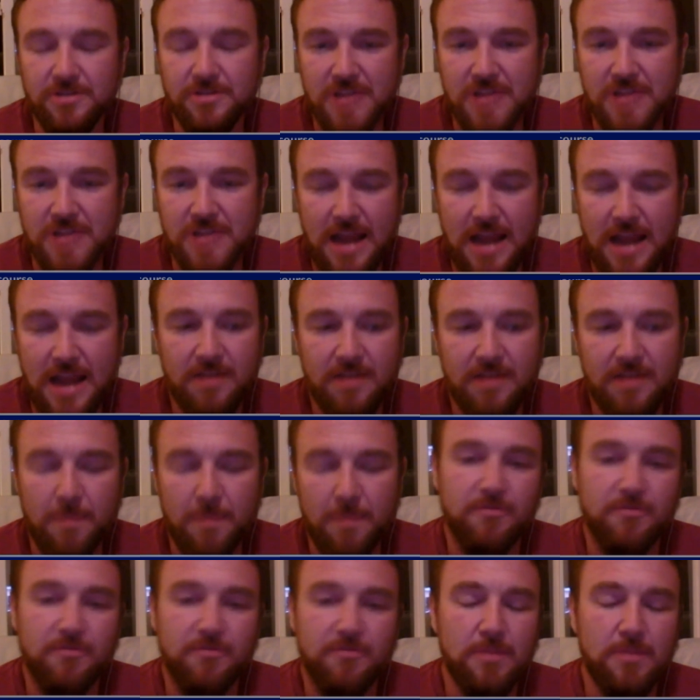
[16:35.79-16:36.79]
Just any type
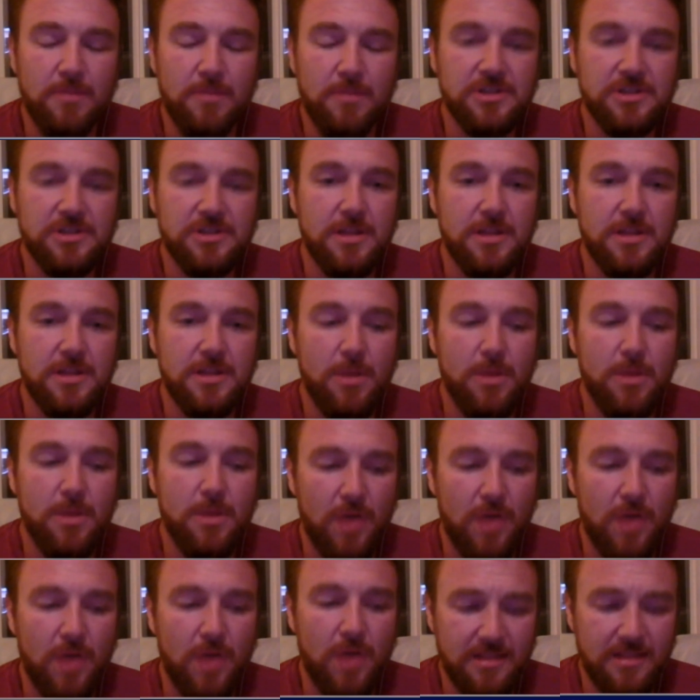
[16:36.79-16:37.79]
of information that he might want
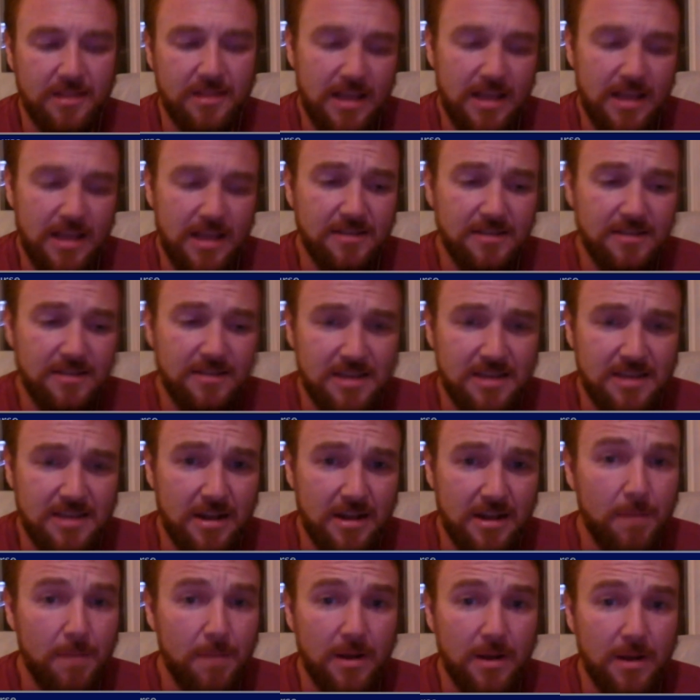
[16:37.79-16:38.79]
to hide, that they can dig it
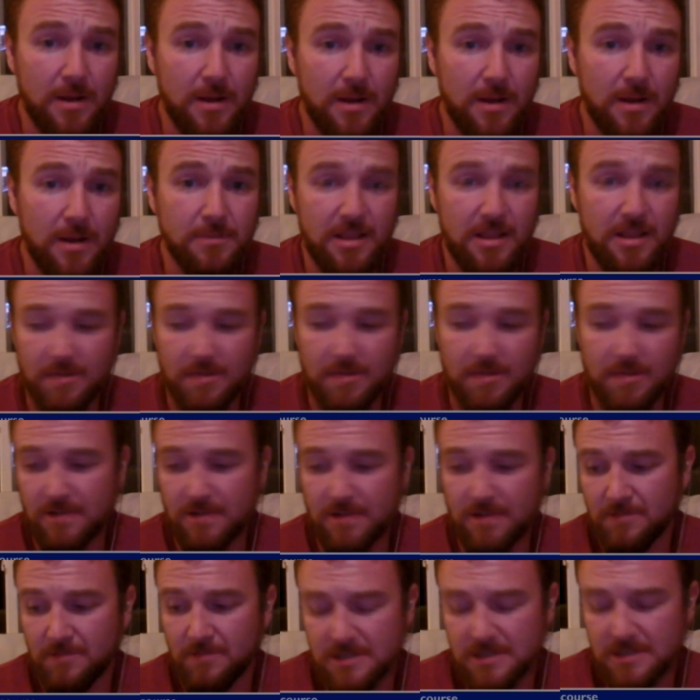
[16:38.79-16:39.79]
up on him and threaten to
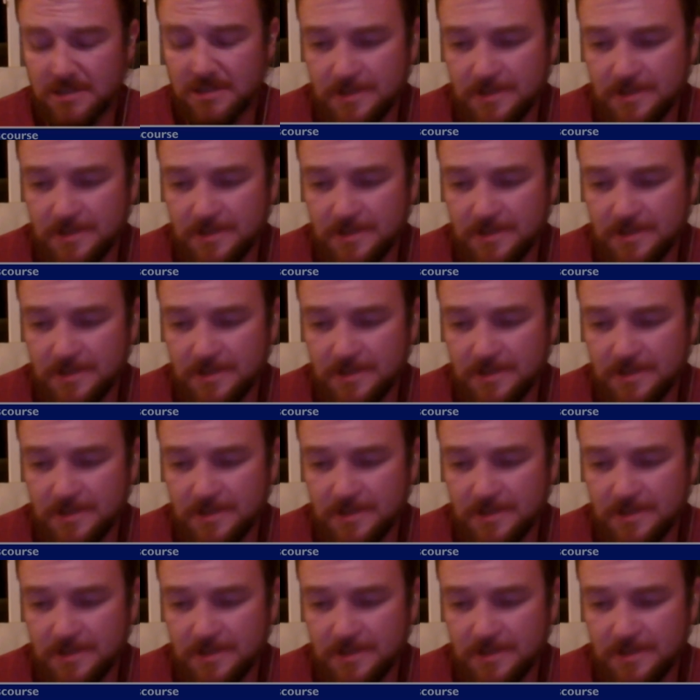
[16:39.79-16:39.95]
release it.